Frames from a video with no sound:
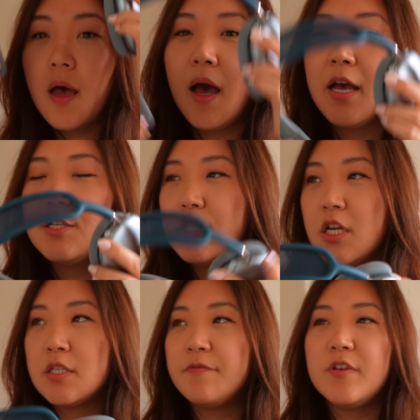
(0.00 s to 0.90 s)
I
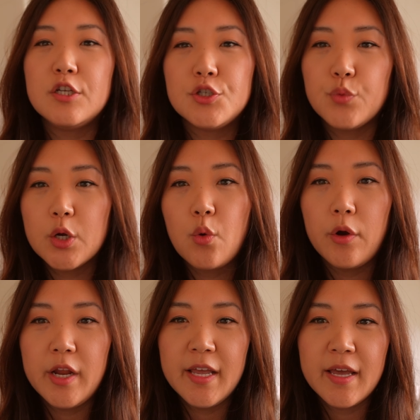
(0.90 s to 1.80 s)
just finished
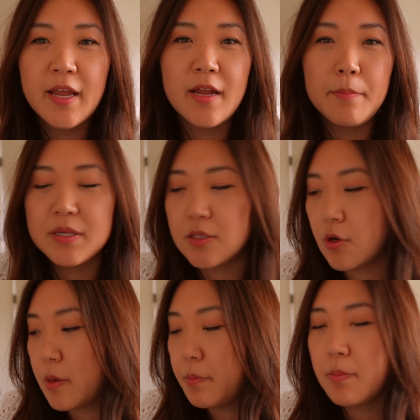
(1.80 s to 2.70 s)
recording an
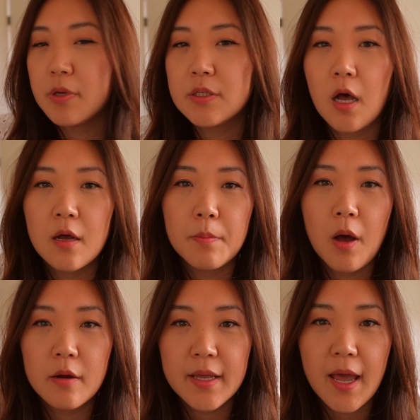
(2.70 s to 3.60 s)
episode on Paper Talk
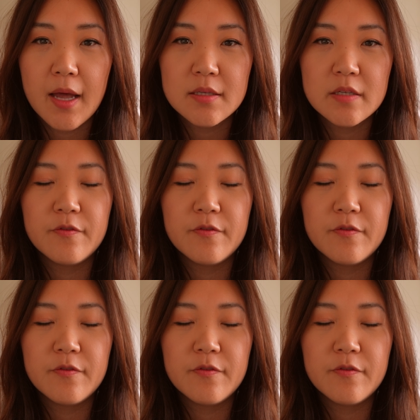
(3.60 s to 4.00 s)
podcast.